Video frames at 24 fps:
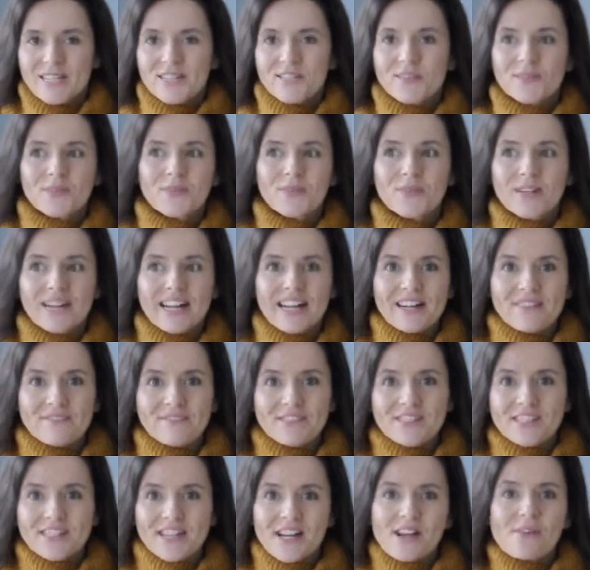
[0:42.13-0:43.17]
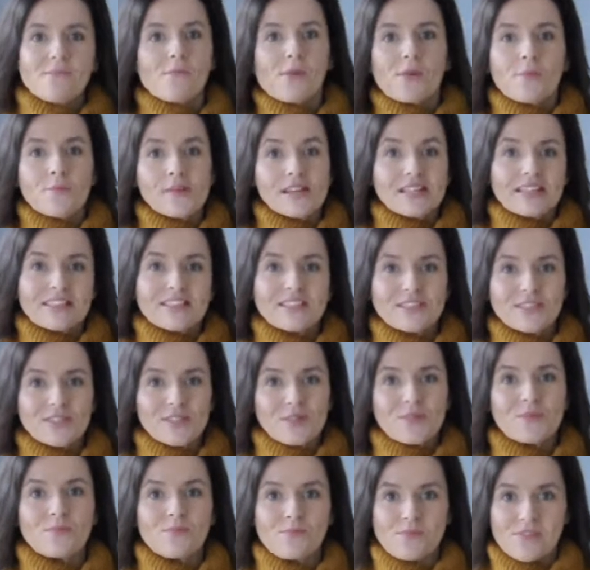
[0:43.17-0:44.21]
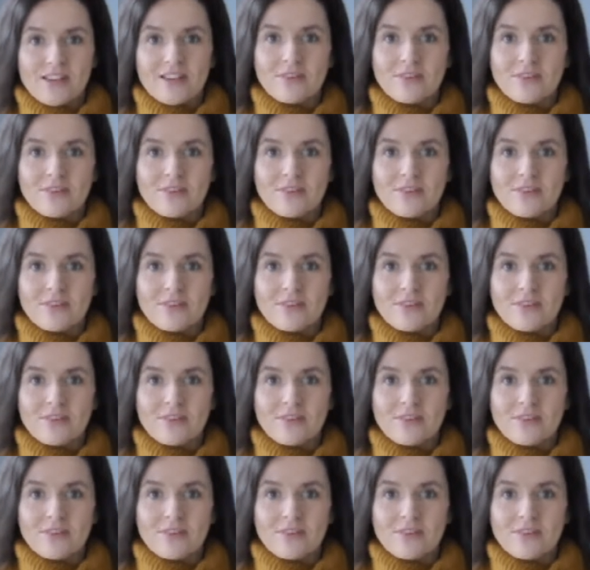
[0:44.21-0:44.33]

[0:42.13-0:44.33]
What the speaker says: So every time I make this soup,